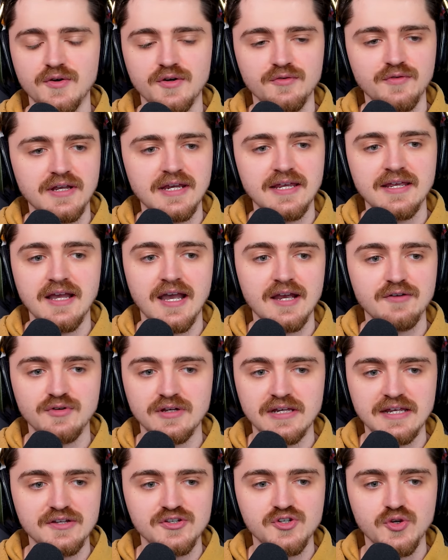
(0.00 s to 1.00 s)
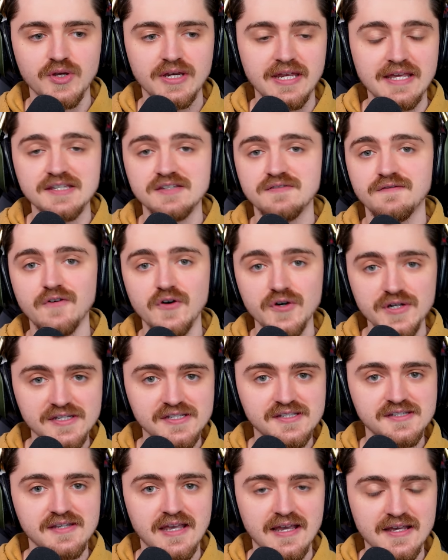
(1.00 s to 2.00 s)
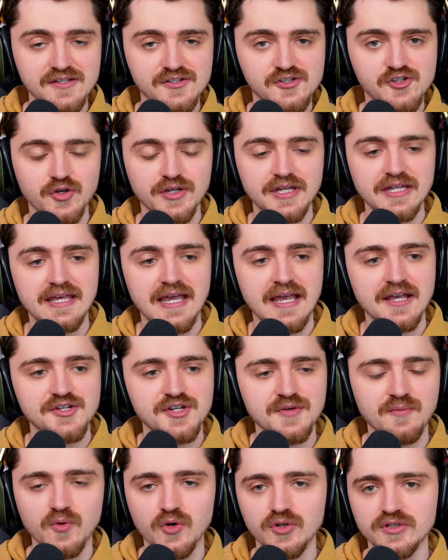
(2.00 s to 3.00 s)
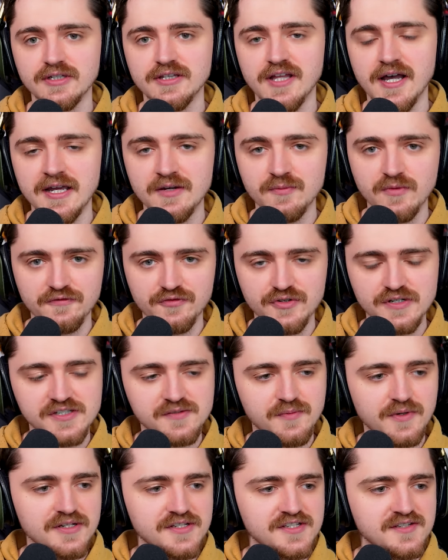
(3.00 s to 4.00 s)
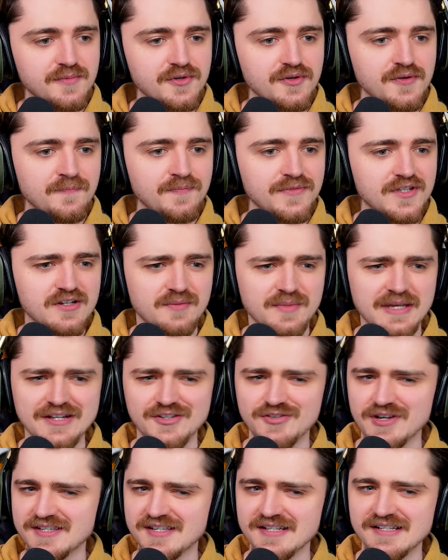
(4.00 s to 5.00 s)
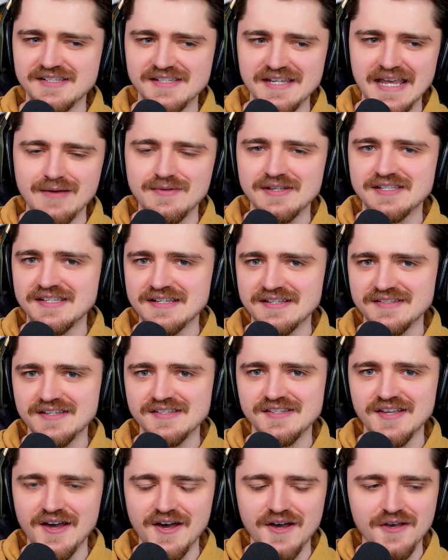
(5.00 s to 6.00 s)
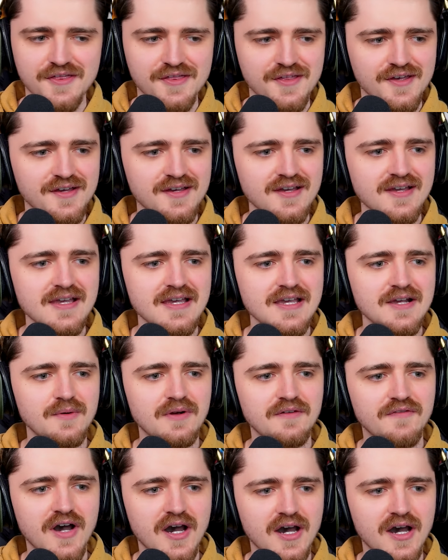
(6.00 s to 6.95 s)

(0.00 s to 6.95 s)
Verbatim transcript: know already, I really enjoyed his voice as Johnny Cash in Walk the Line with Reese Witherspoon. It's going to be interesting to see how he sings as Arthur with